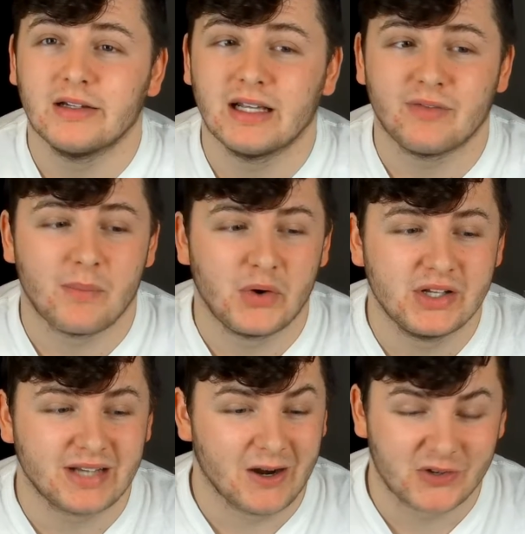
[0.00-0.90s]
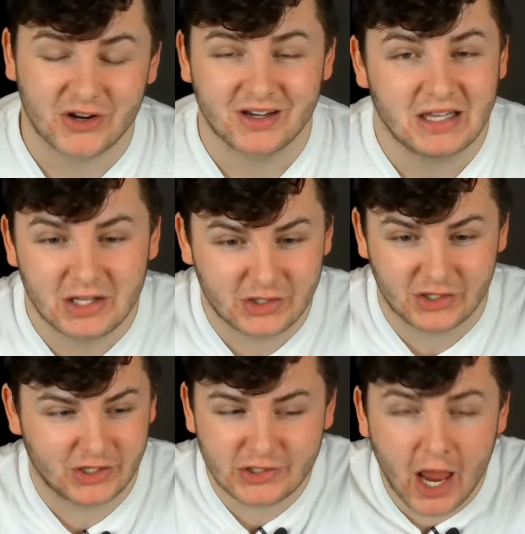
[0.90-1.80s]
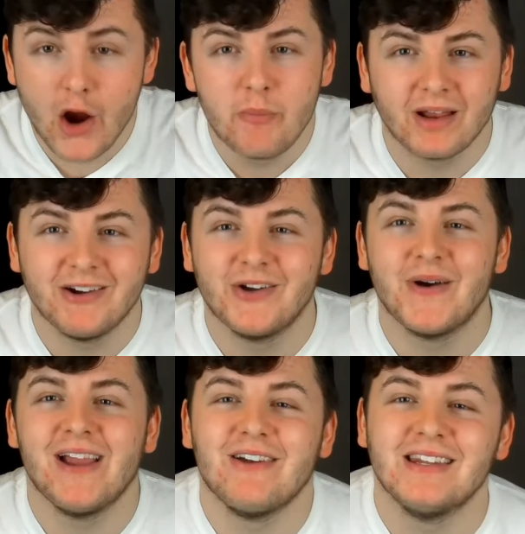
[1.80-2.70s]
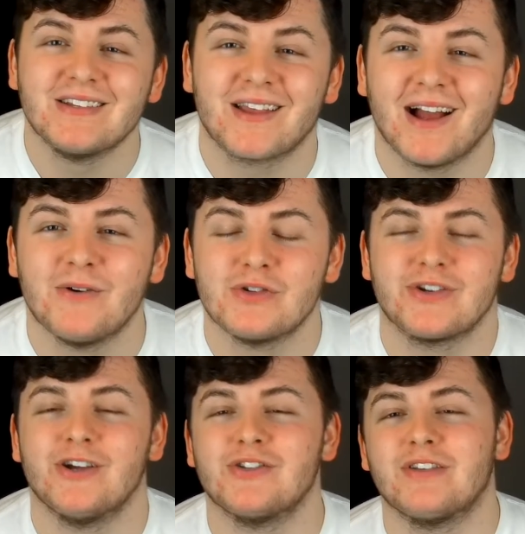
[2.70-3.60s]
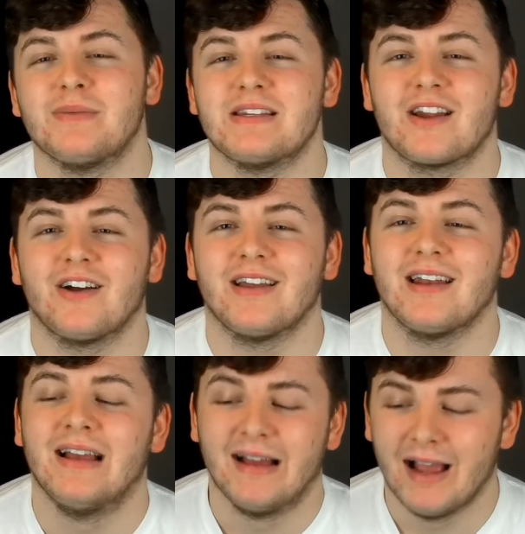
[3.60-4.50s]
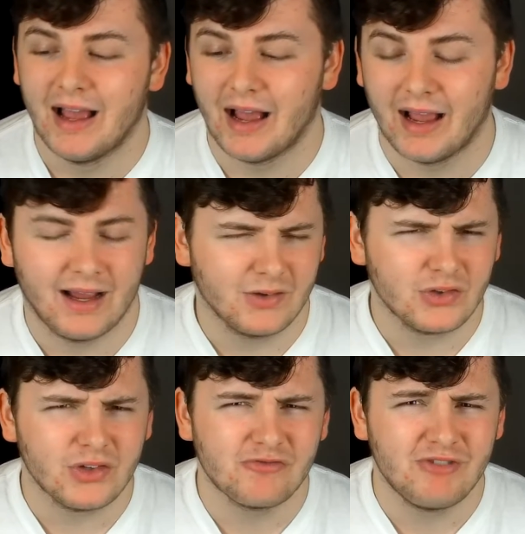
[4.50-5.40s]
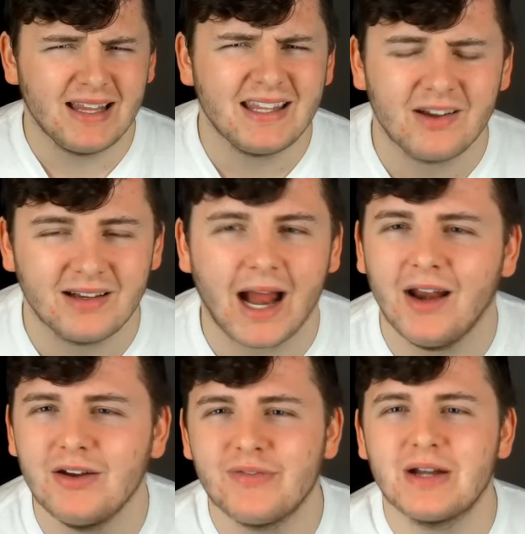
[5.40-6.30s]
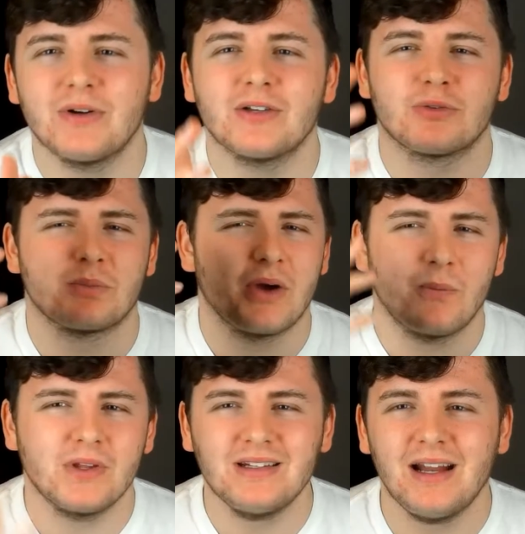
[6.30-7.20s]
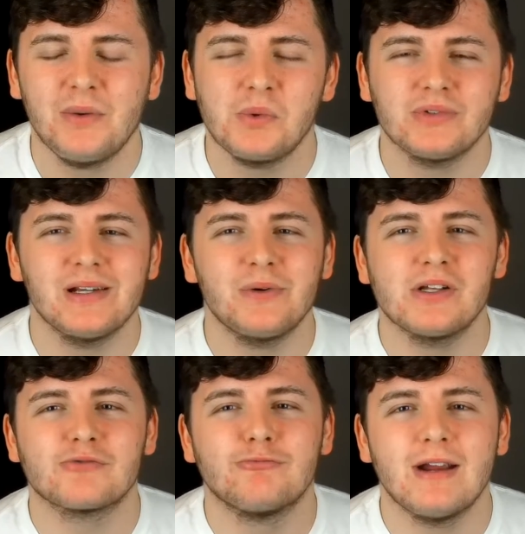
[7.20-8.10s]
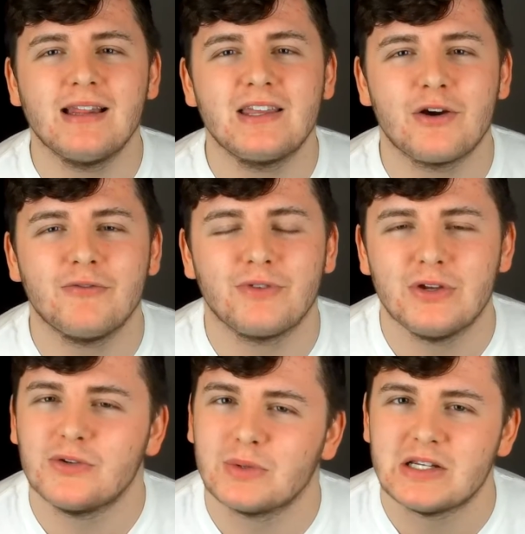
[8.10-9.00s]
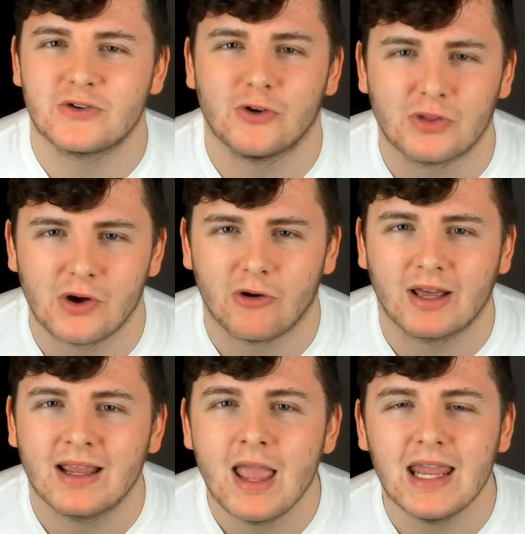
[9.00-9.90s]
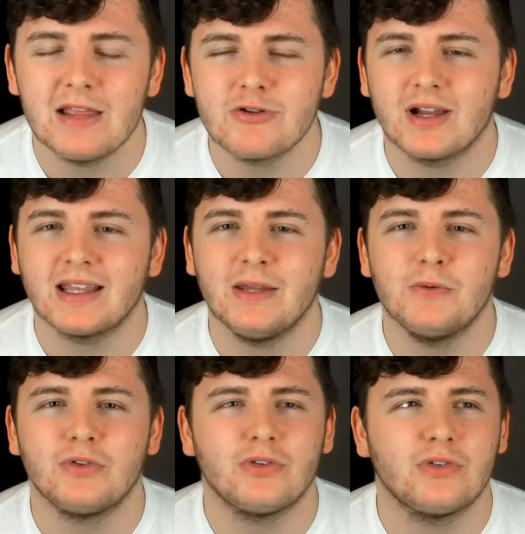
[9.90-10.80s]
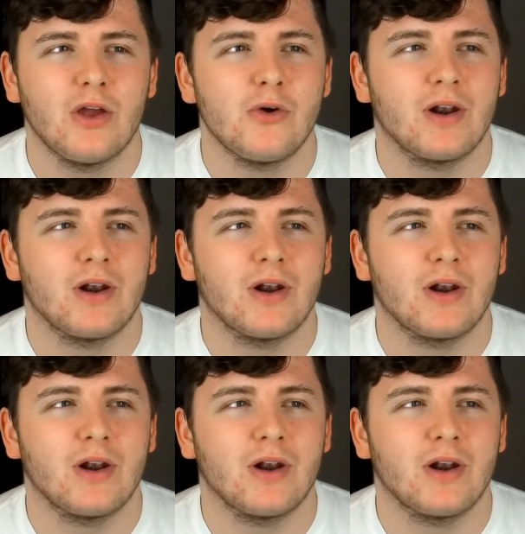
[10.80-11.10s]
if I'm honest, I was so blown away when this guy was chosen to be starting. I was also really, I don't know if anyone else was, but was anyone else really confused when he scored the goal? Like, he looked like he was so